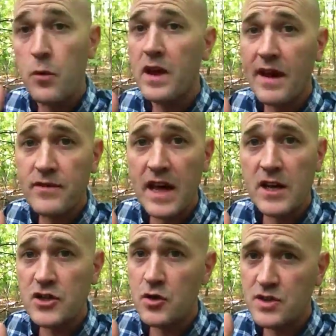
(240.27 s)
And we have that
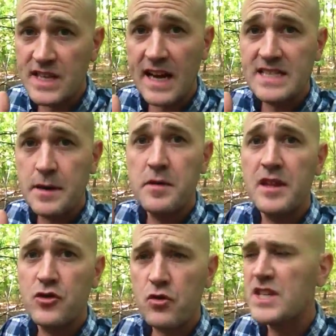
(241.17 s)
also in Second Timothy
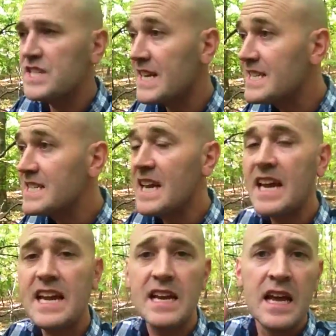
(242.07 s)
three
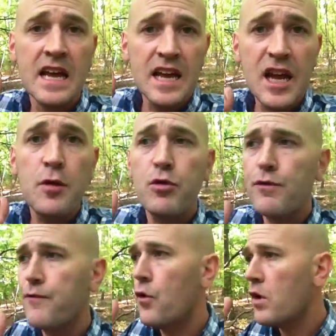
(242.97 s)
sixteen,
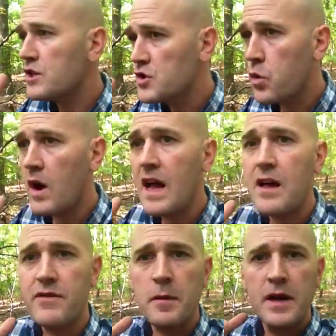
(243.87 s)
Hebrews four
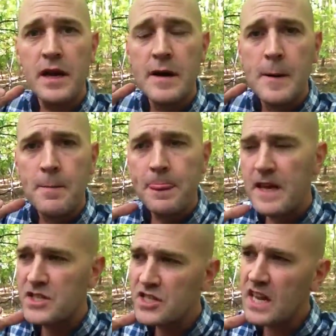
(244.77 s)
twelve. I mean,
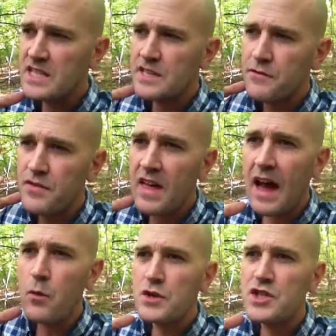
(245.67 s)
this sense of
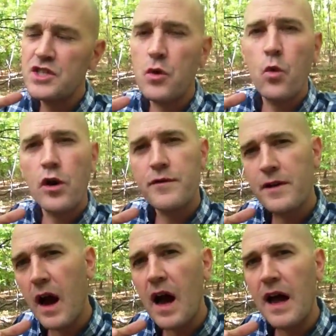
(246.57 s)
that which is the Word of
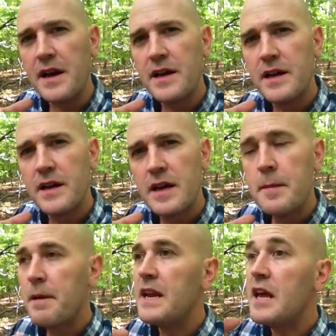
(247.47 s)
God
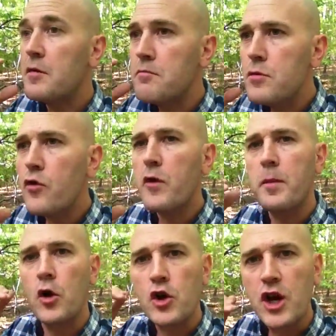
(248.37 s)
being
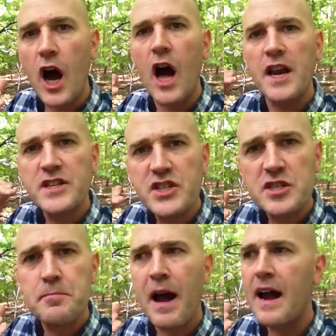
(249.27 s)
immovable,
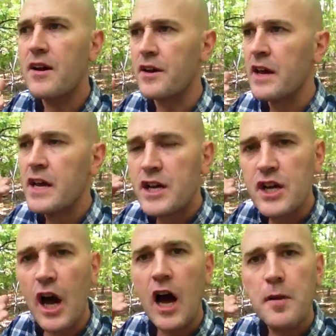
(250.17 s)
God-inspired,
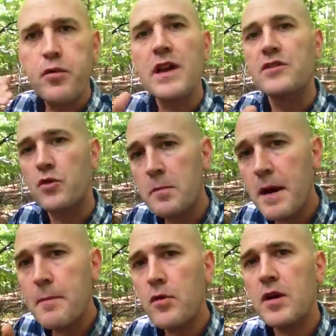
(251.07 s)
God-breathed.
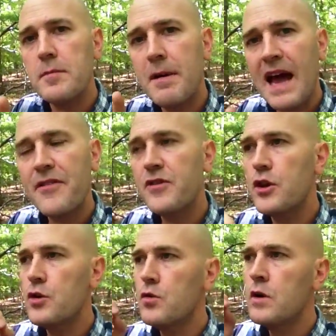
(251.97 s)
Remember in
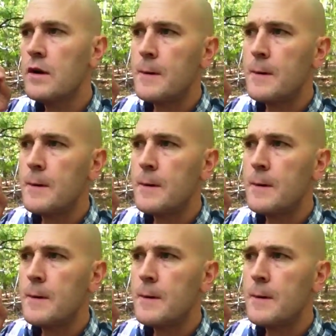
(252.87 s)
Matthew